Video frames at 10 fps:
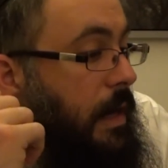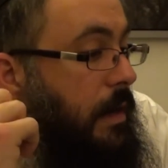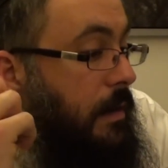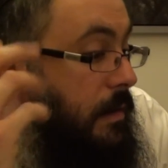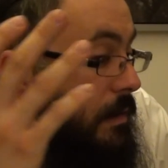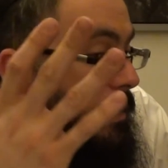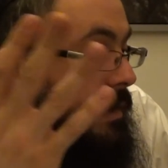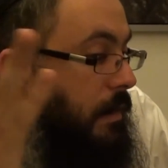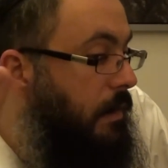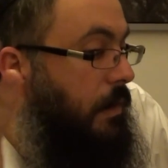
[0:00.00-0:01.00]
And
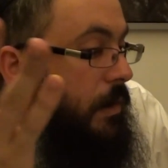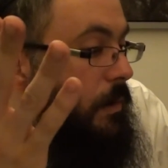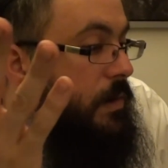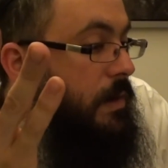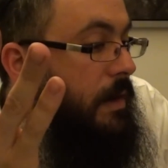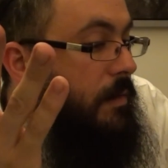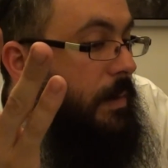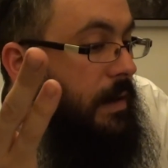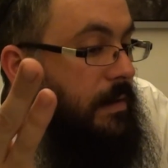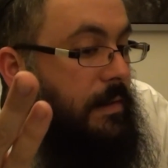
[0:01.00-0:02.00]
although it should never
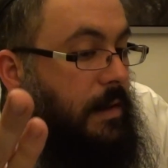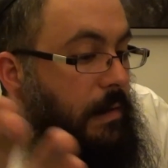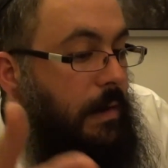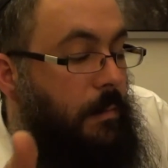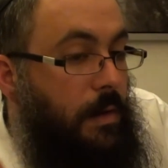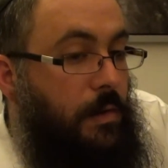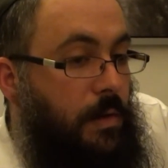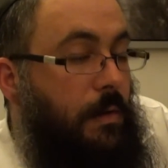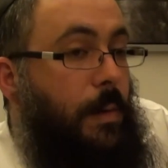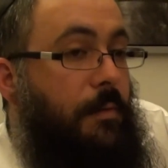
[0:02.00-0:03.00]
be necessary, and we
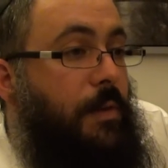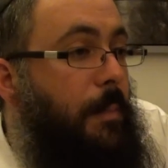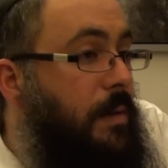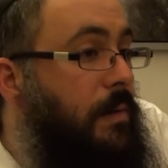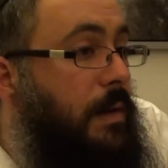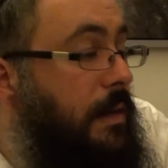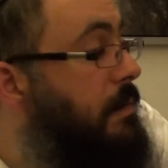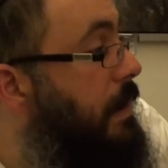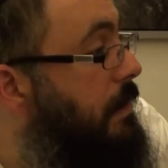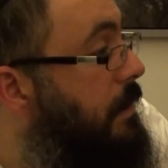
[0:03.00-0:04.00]
shouldn't wait for opportunities
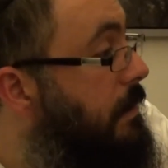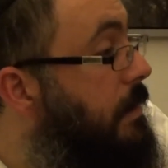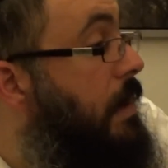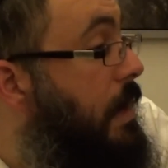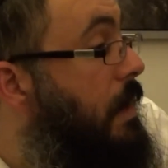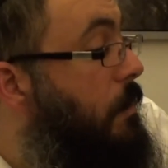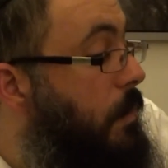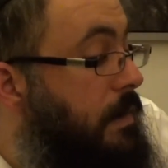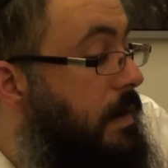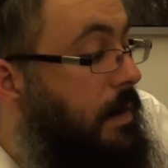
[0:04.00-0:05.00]
like this,
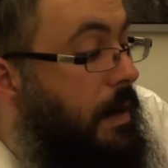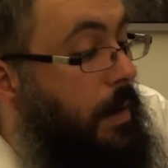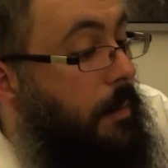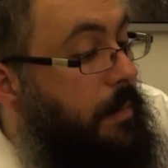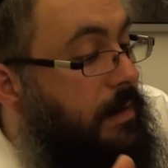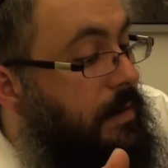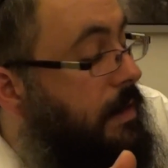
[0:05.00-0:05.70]
once they come up, it's